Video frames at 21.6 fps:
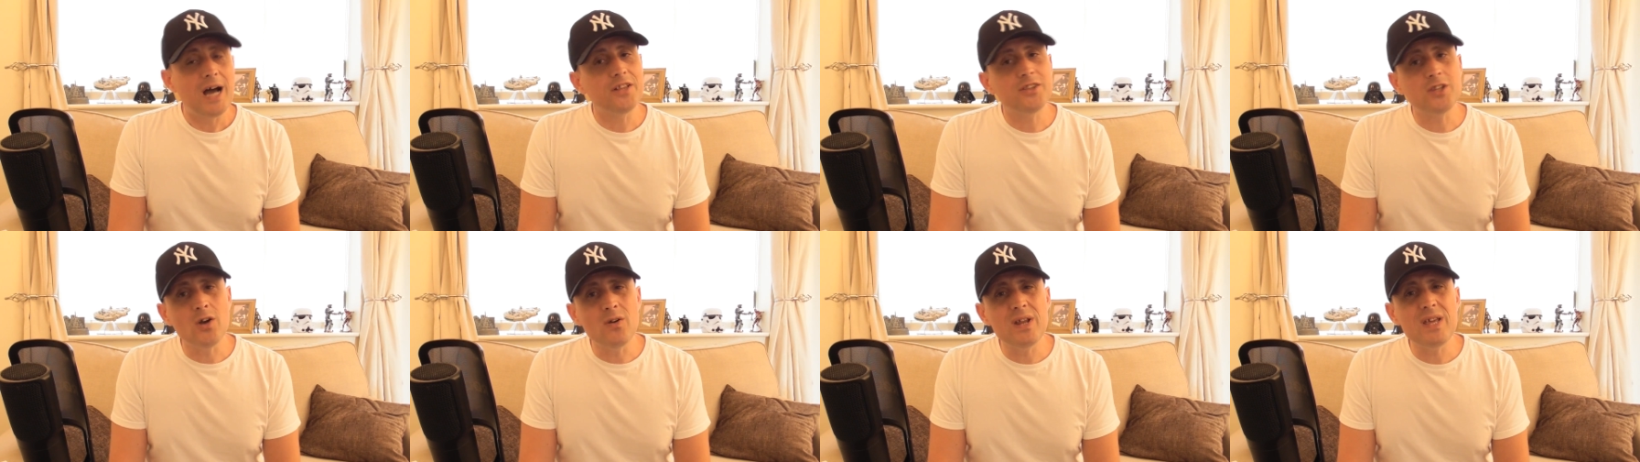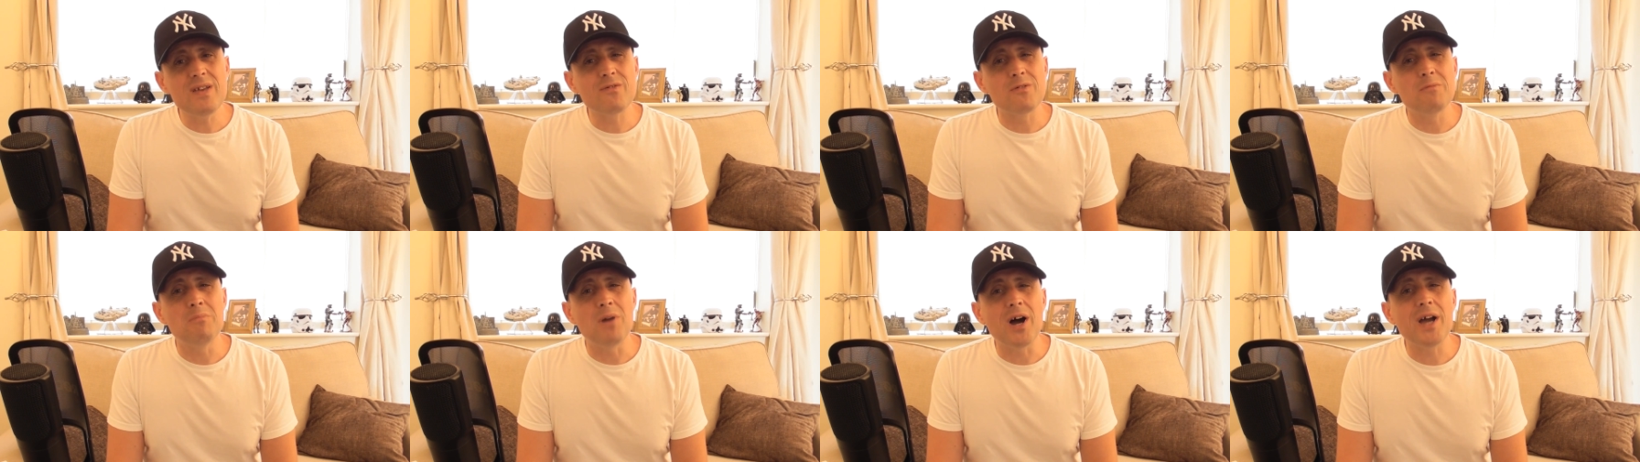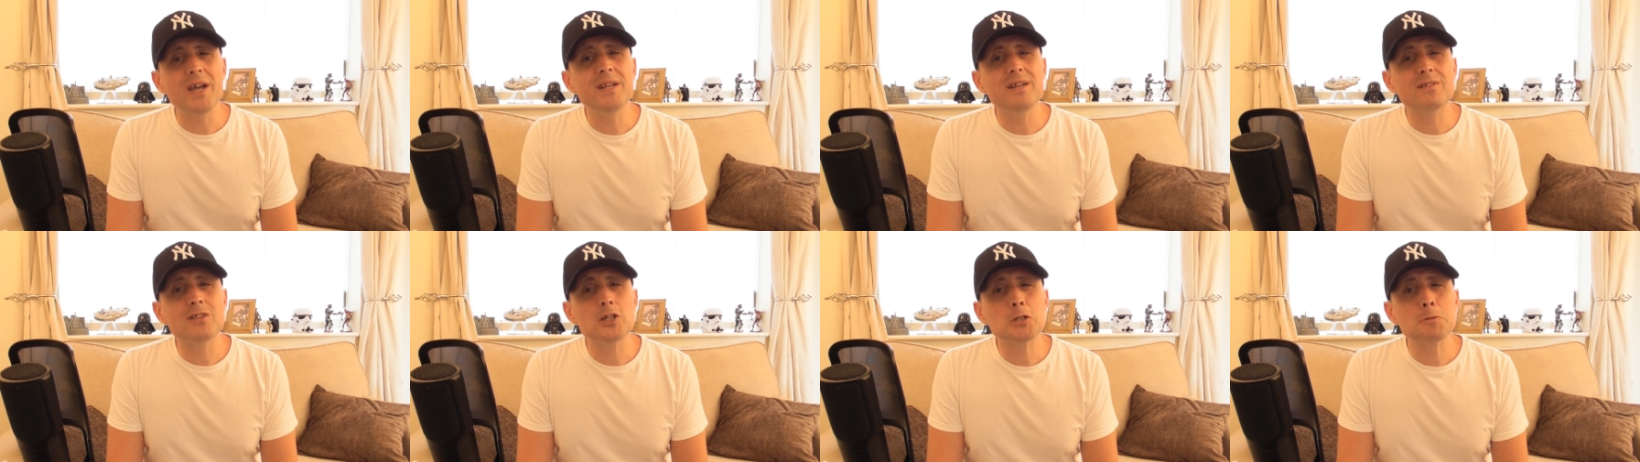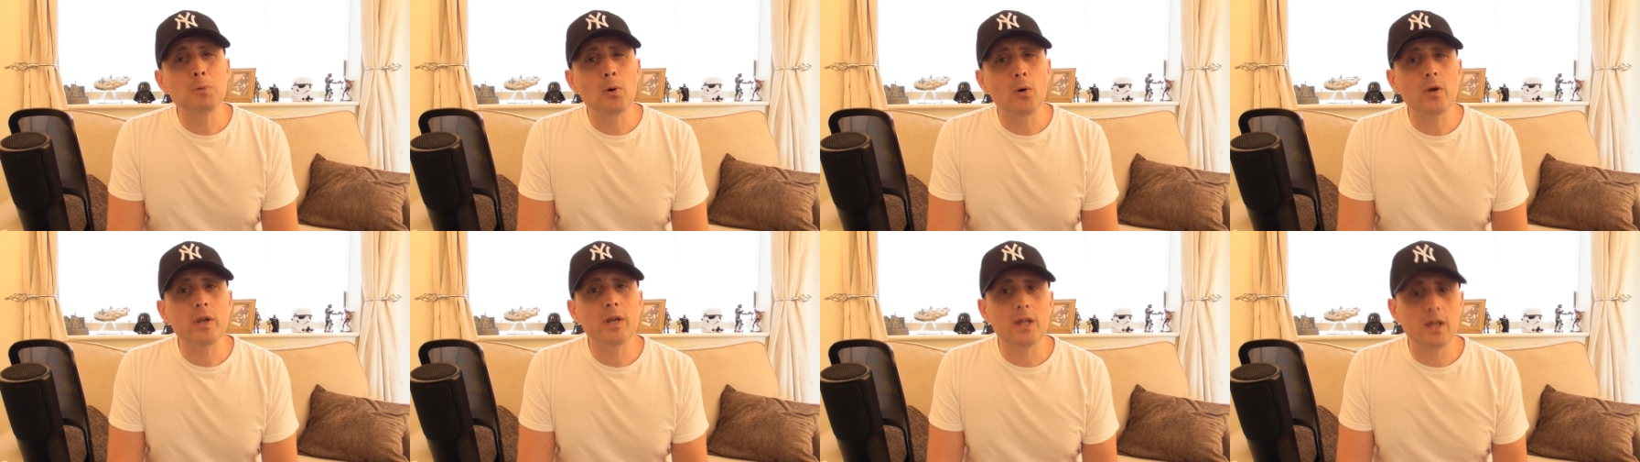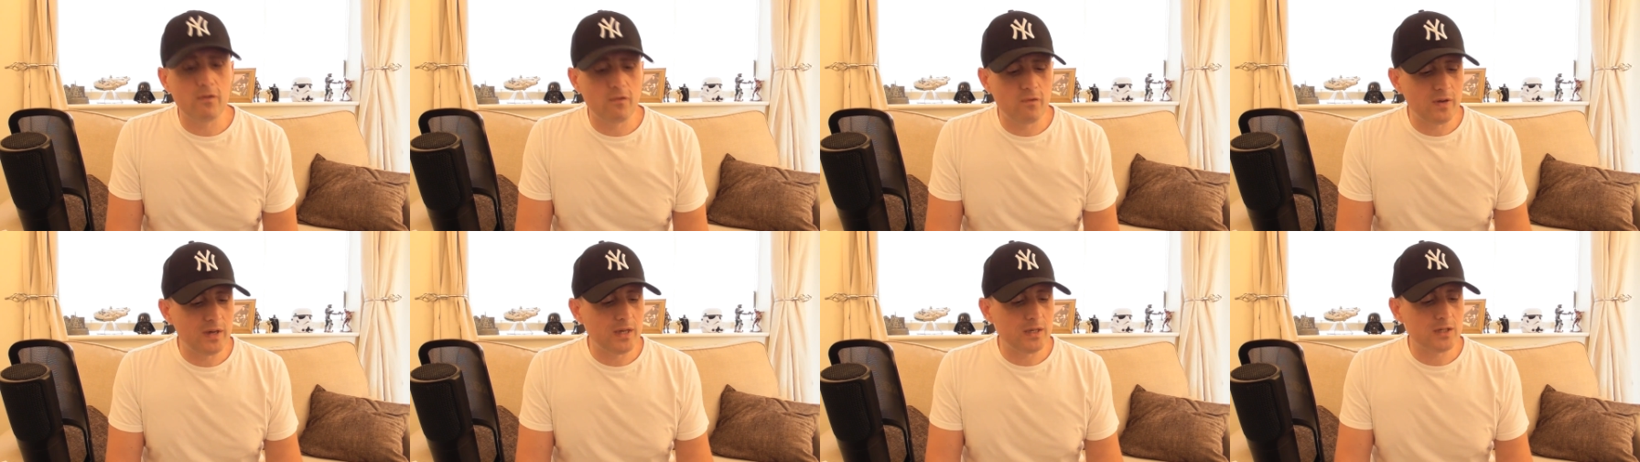I don't even mind at this point
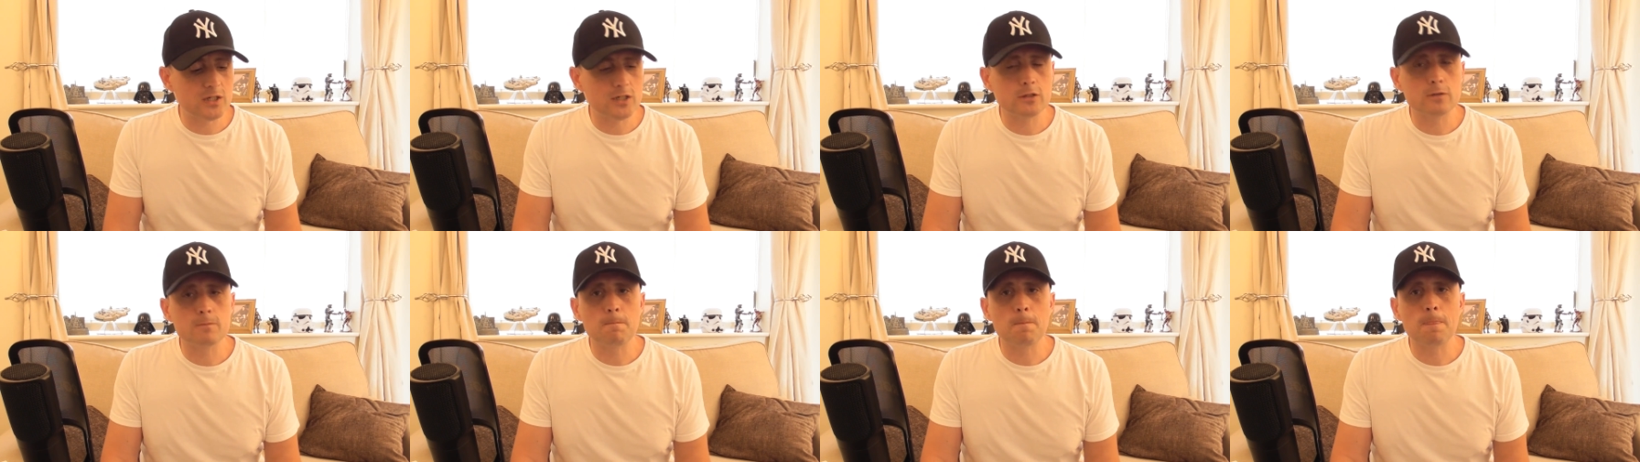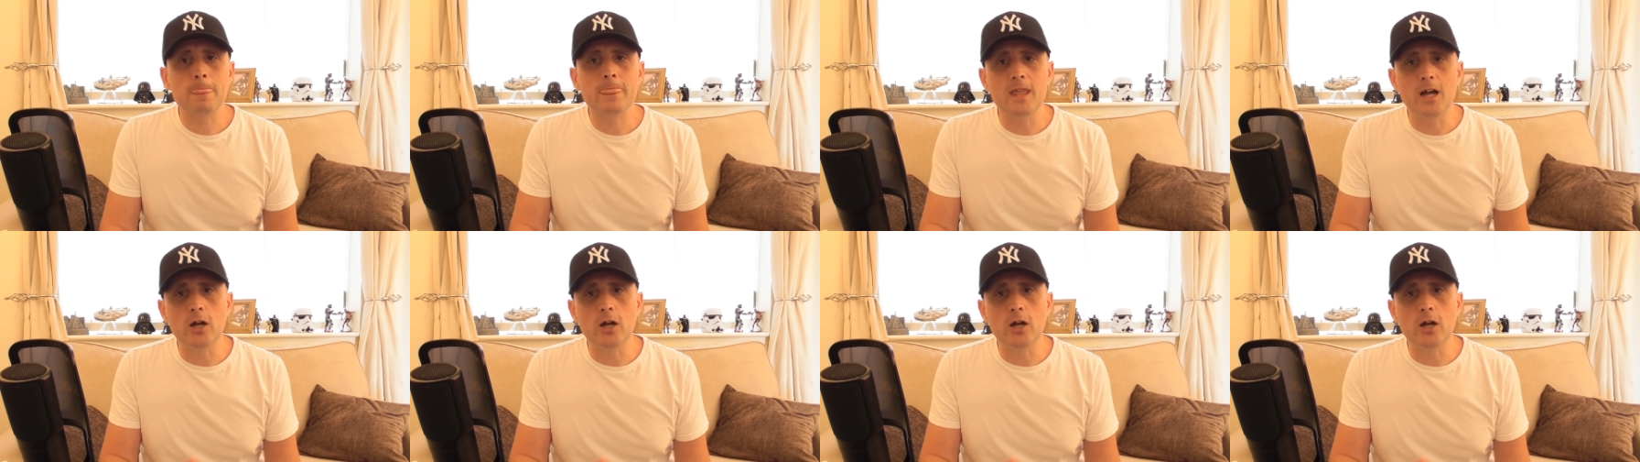if it's